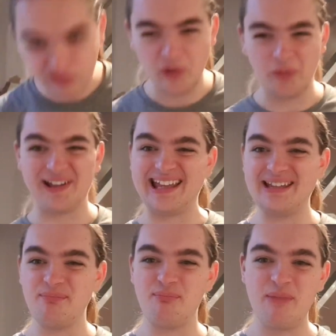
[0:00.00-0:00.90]

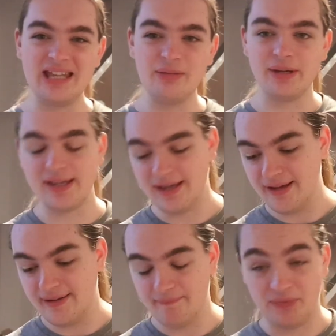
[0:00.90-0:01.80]
4.8 maybe.
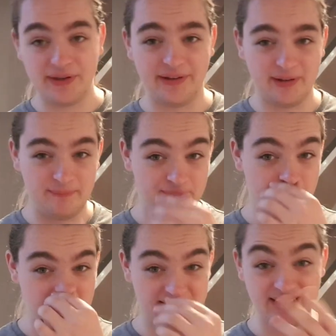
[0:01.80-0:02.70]
But
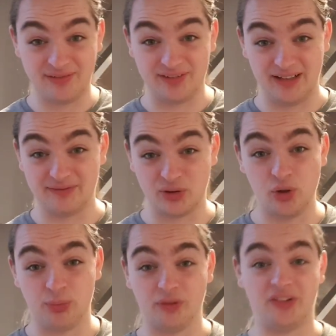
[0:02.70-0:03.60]
you can definitely have a
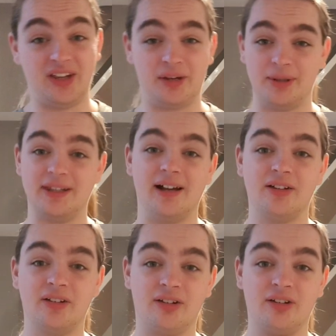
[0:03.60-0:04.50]
couple, stick them in the
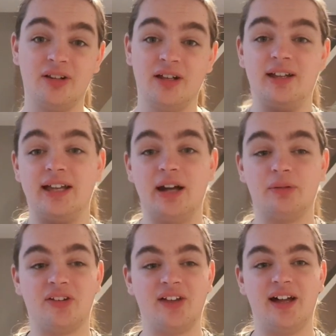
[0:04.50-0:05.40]
ice
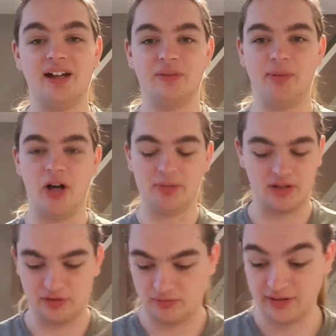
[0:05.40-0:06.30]
outside,
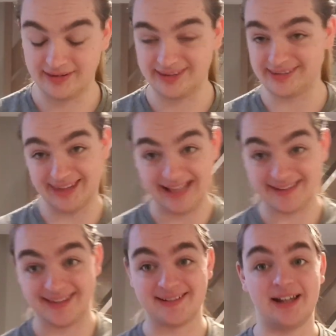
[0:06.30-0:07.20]
barbecue. That's
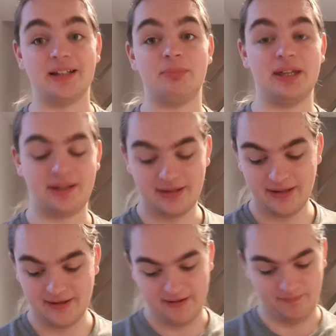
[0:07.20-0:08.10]
this kind of beer.
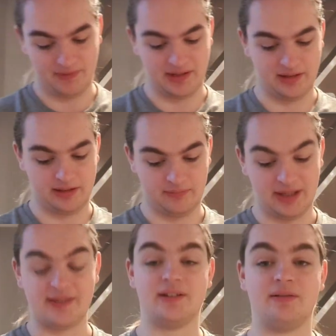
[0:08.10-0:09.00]
And
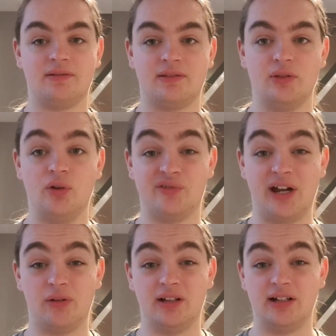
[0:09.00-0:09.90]
it's North
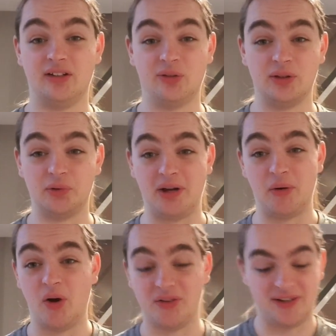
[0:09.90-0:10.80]
Carolina, so I don't know how
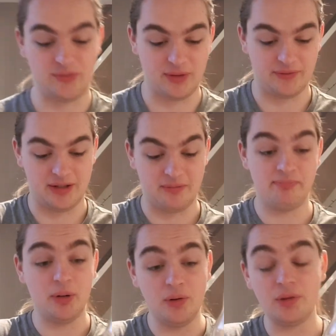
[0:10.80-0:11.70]
hot it is around there.
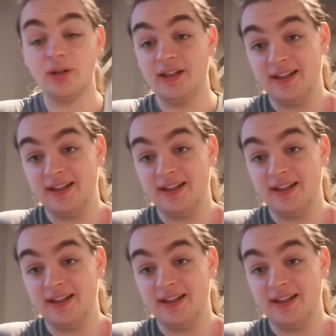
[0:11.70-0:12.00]
But